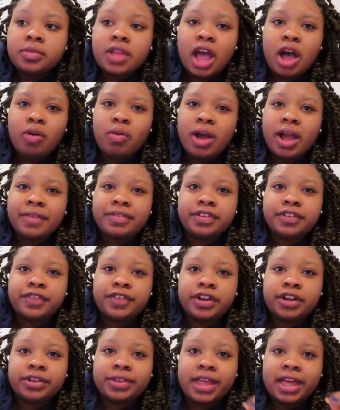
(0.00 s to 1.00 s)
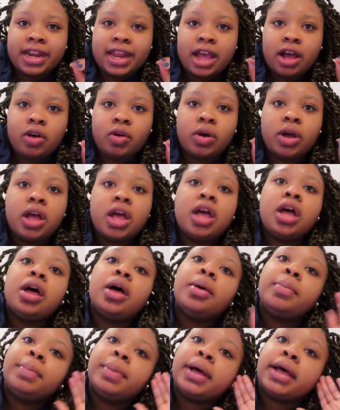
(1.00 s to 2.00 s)
I will have to figure that out
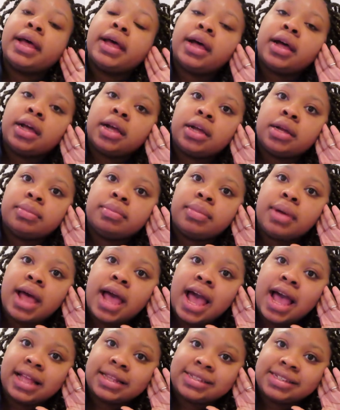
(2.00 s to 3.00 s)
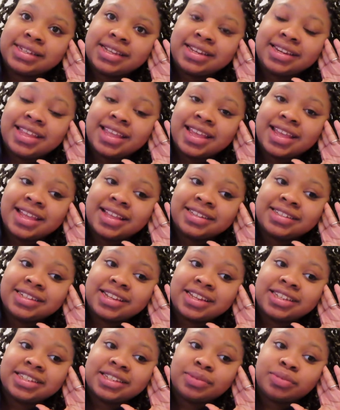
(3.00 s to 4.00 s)
but um, I did get
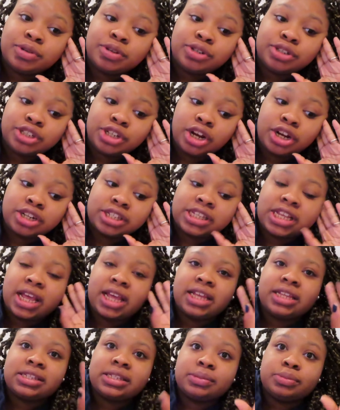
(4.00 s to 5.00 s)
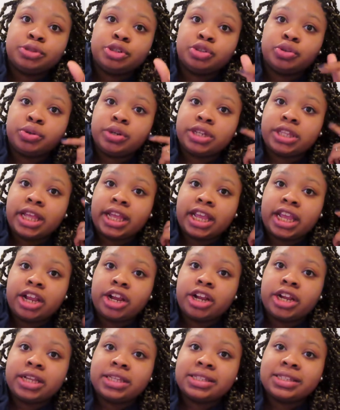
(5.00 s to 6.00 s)
some new shirts and some jewelry like
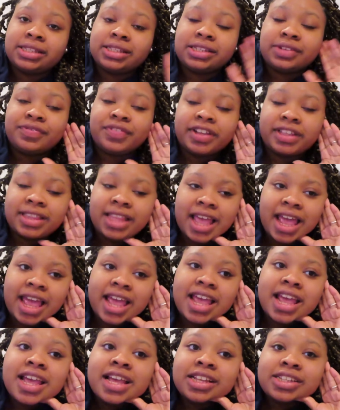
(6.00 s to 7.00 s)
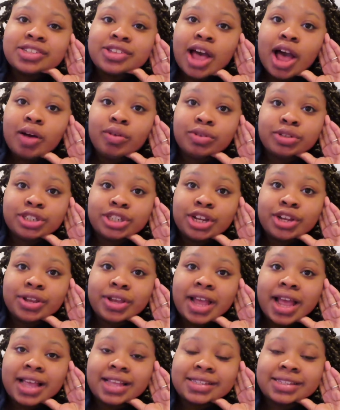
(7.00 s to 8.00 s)
earrings and stuff like that so I will show you
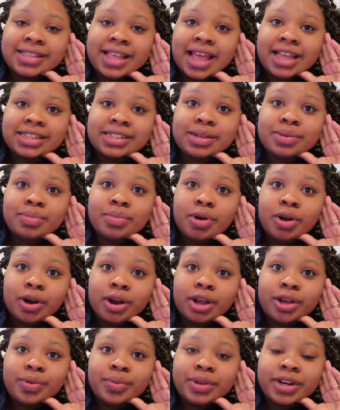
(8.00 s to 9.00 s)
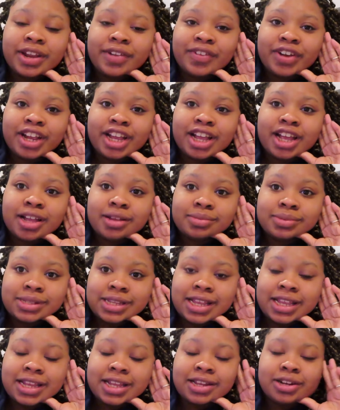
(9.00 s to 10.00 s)
guys that tomorrow whenever it comes
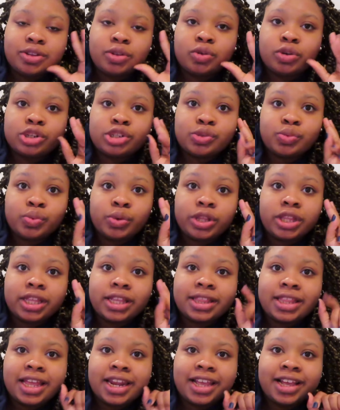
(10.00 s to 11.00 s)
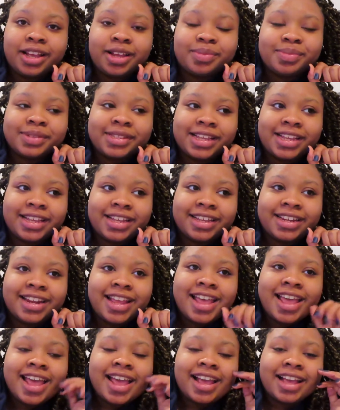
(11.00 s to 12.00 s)
in Lord's willing that it comes in
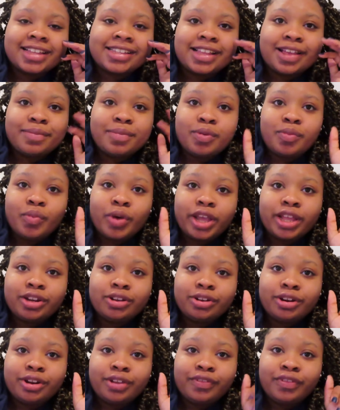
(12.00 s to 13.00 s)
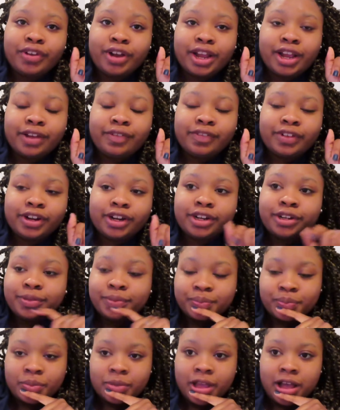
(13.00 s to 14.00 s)
because I've been waiting on it forever
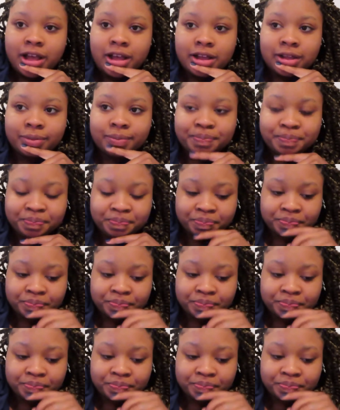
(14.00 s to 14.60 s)
um,